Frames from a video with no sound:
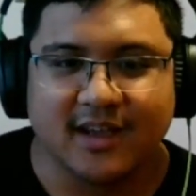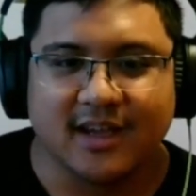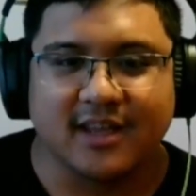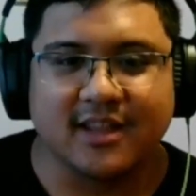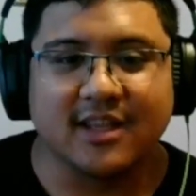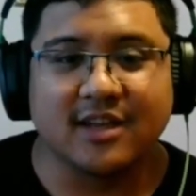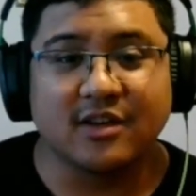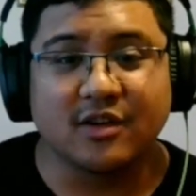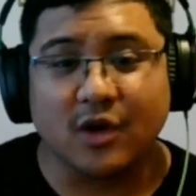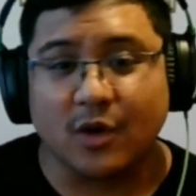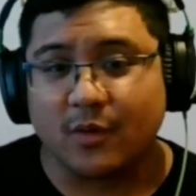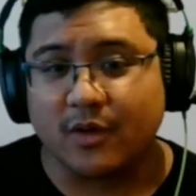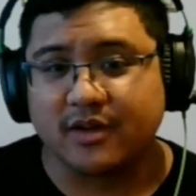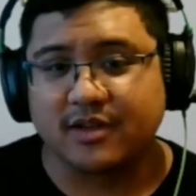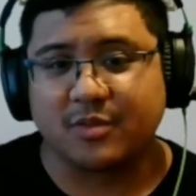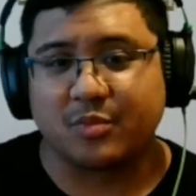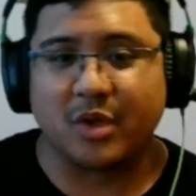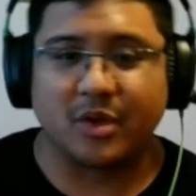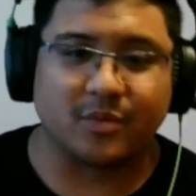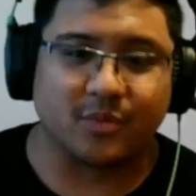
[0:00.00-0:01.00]
and then go on
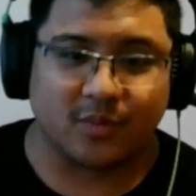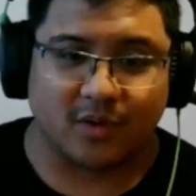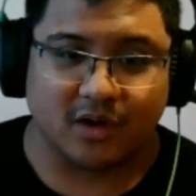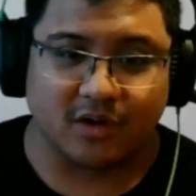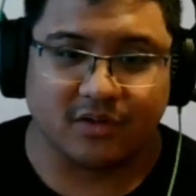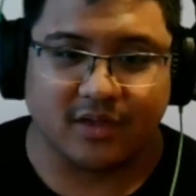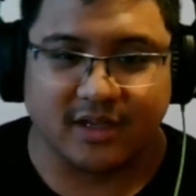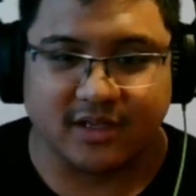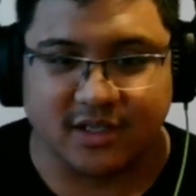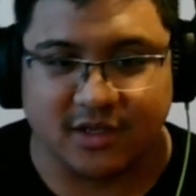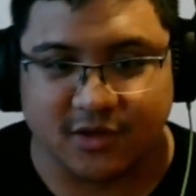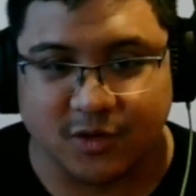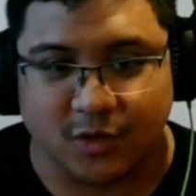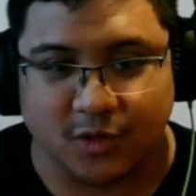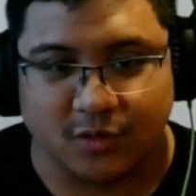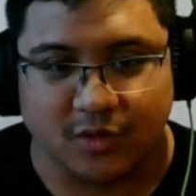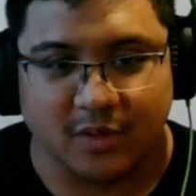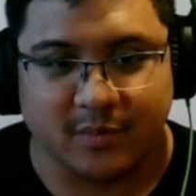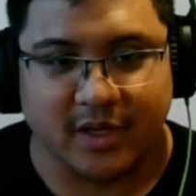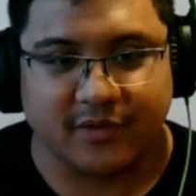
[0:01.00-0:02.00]
to Paper Mario Thousand Year Door
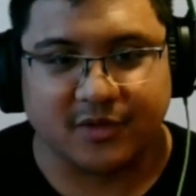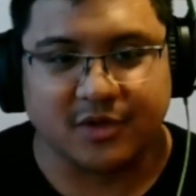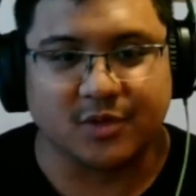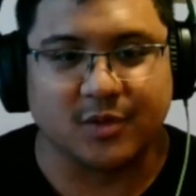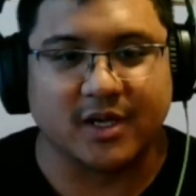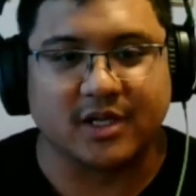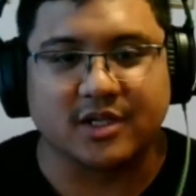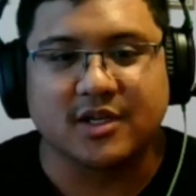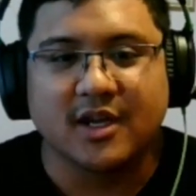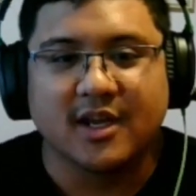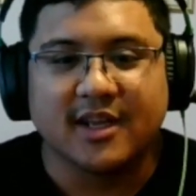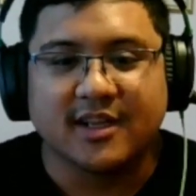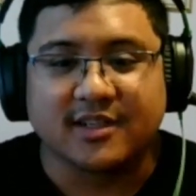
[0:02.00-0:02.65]
Remake for Switch.